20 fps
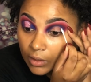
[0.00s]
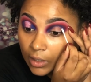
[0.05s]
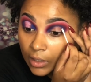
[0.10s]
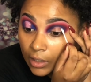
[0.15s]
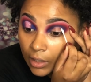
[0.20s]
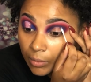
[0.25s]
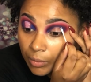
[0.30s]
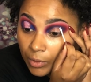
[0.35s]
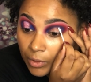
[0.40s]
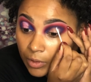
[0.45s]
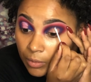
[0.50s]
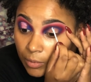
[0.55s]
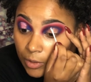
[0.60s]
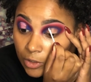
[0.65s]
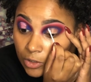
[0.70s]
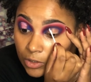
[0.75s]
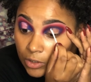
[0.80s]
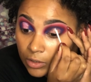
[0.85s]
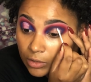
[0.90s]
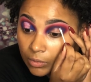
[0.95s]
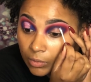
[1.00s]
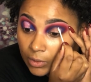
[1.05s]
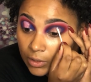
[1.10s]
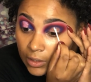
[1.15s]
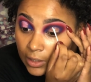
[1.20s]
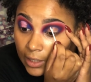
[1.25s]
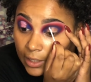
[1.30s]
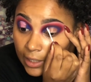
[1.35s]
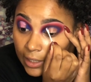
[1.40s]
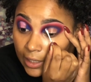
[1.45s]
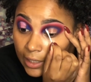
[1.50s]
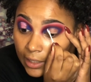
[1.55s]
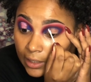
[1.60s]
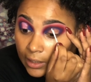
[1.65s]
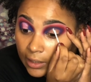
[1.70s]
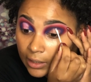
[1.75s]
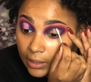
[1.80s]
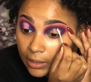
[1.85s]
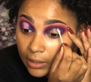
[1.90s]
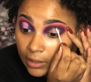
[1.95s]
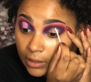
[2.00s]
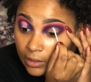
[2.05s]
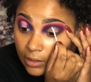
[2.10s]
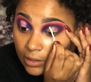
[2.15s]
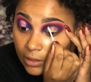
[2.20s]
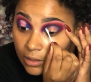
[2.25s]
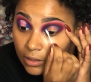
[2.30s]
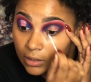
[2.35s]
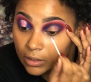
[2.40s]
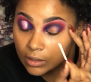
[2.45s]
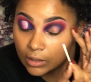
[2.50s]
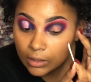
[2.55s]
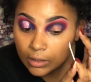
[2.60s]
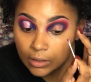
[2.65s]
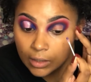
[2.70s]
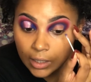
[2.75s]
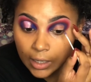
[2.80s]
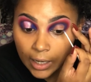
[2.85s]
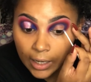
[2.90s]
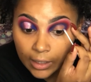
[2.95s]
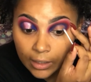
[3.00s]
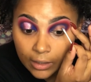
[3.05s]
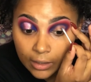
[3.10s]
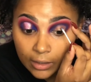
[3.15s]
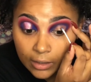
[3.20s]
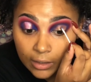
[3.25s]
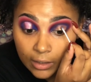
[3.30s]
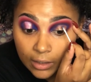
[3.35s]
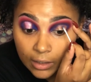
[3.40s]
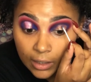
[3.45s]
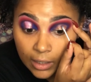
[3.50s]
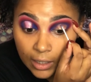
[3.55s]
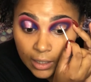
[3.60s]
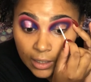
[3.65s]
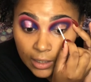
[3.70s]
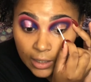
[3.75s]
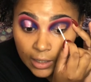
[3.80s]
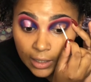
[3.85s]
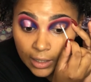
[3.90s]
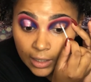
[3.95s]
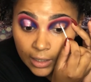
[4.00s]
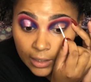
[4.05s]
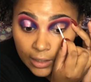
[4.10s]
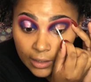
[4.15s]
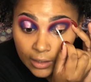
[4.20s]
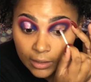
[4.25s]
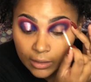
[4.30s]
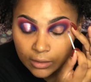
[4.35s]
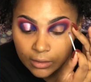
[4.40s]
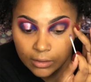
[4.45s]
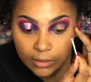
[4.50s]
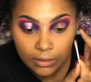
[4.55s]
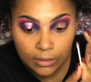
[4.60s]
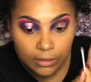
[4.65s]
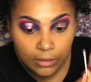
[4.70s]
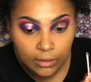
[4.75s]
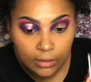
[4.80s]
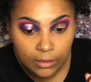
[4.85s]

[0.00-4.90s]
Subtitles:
And I pretty much just want like a kind of a line.